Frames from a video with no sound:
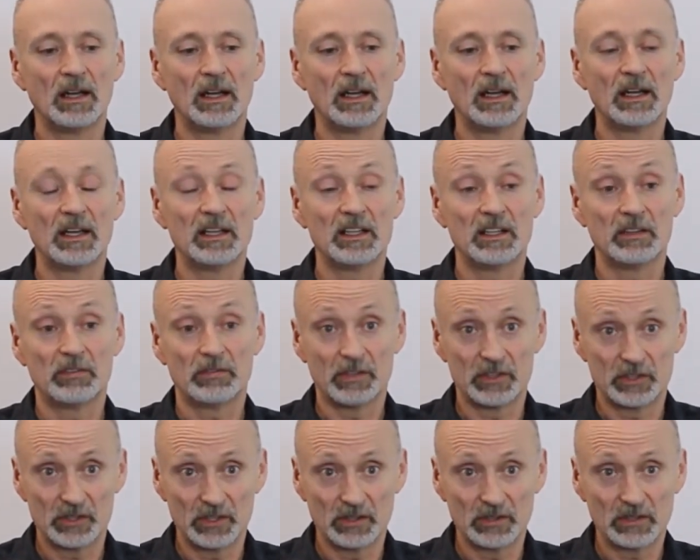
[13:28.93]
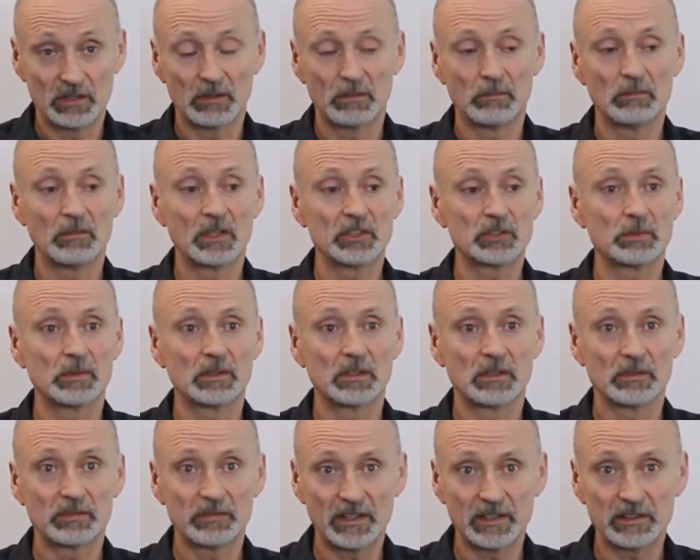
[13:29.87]
uh, efficient, much
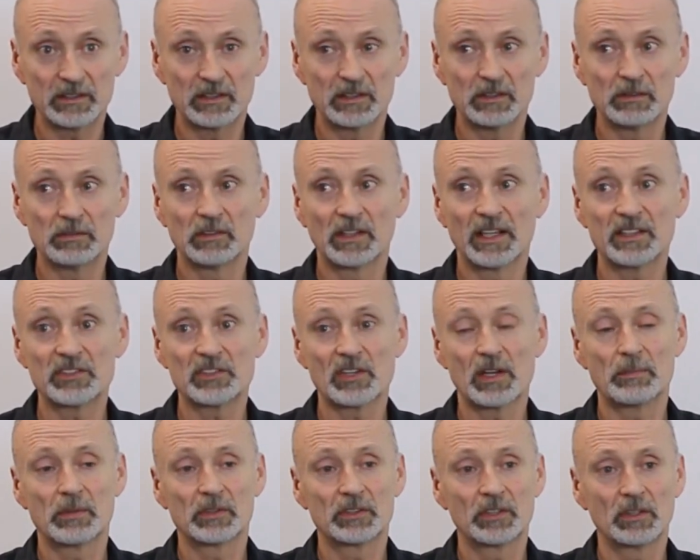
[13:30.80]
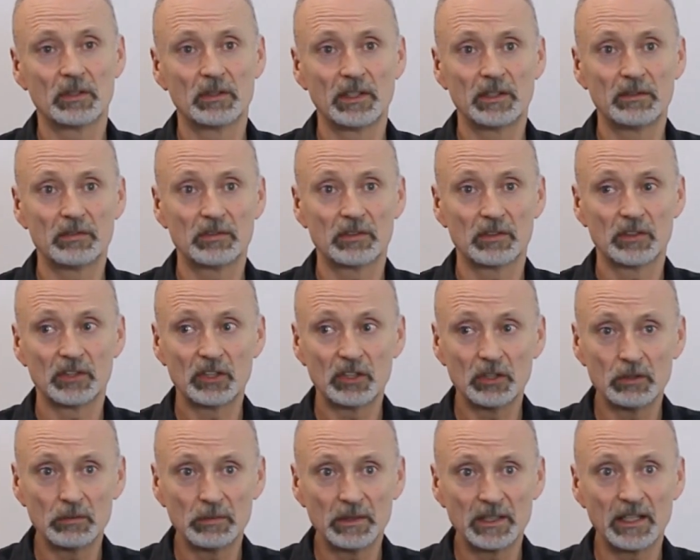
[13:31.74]
more effective, less opportunity for
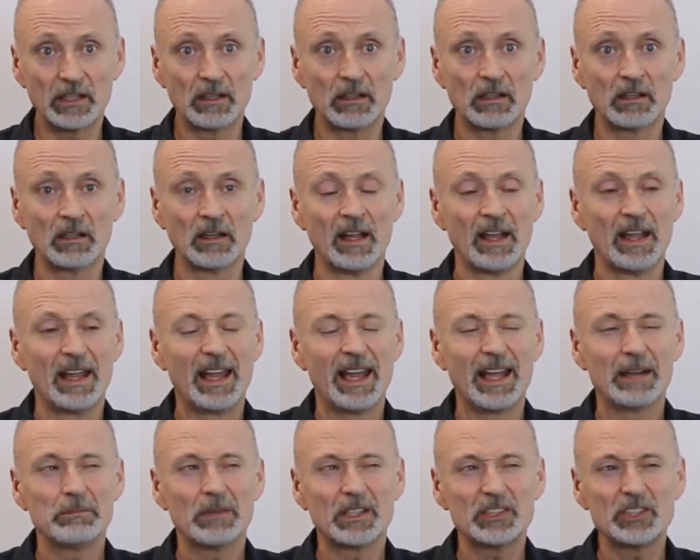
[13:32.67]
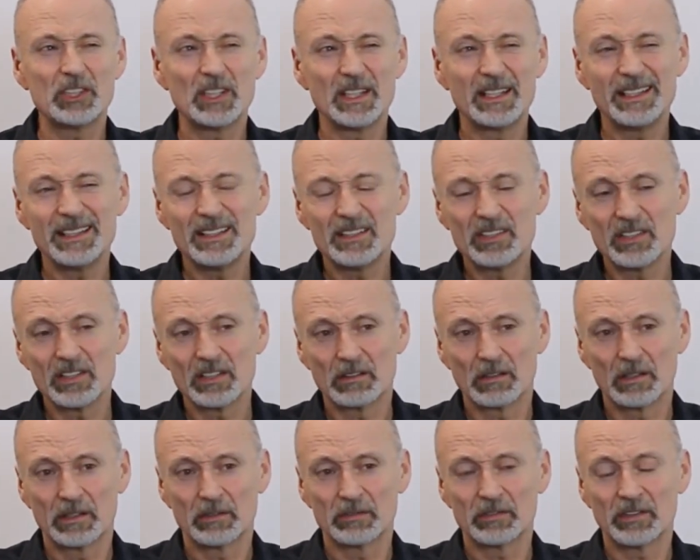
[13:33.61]
human error, and much
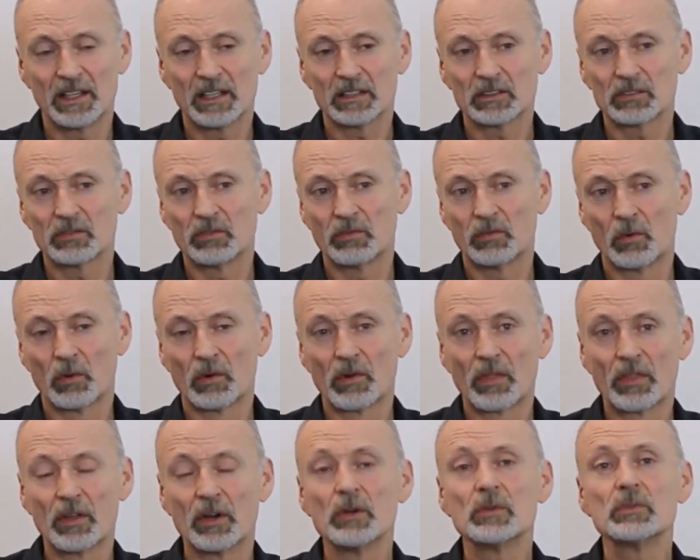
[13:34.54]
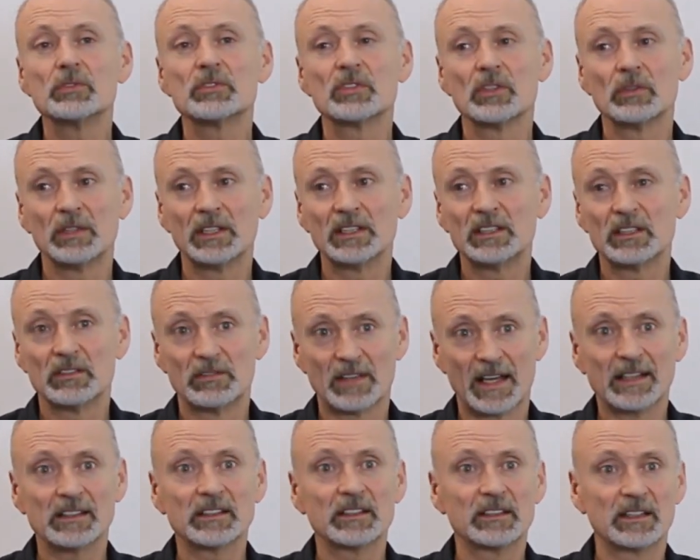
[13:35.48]
easier, in fact, for those who need to
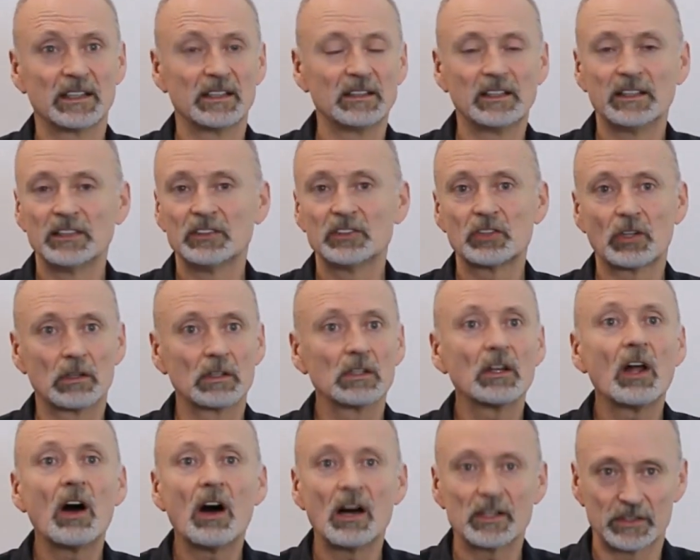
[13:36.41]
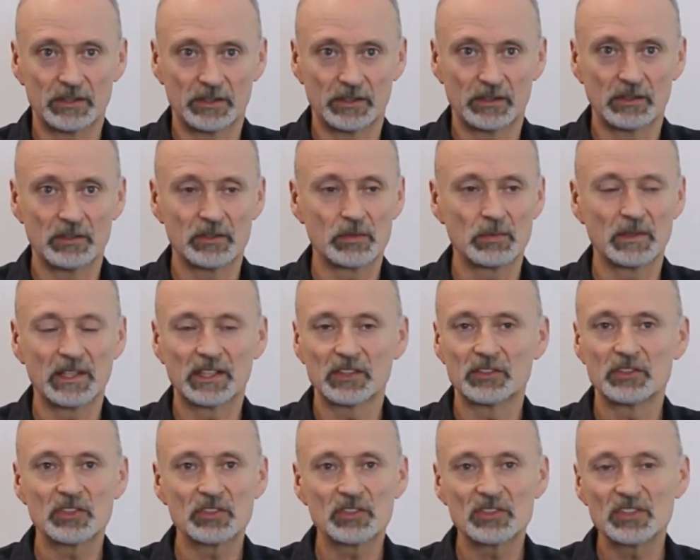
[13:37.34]
validate. The internal auditors, we
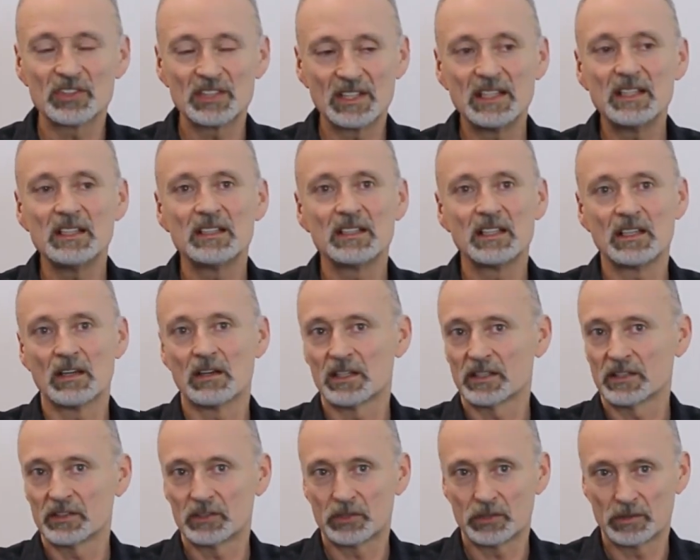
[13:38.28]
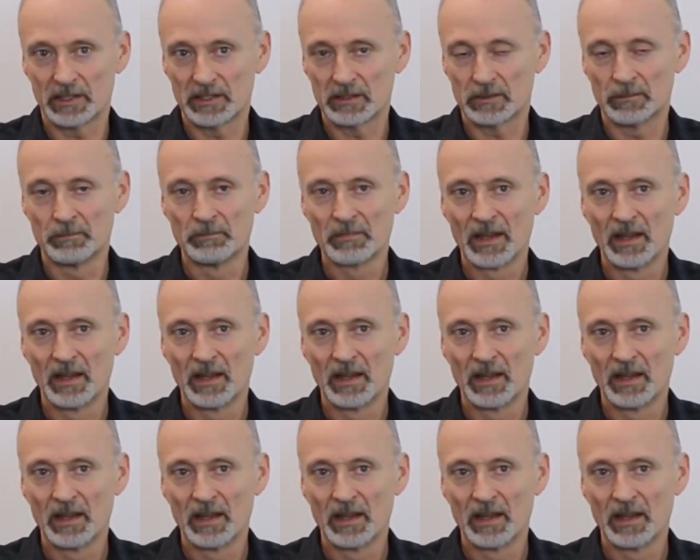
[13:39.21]
can just see the audit trail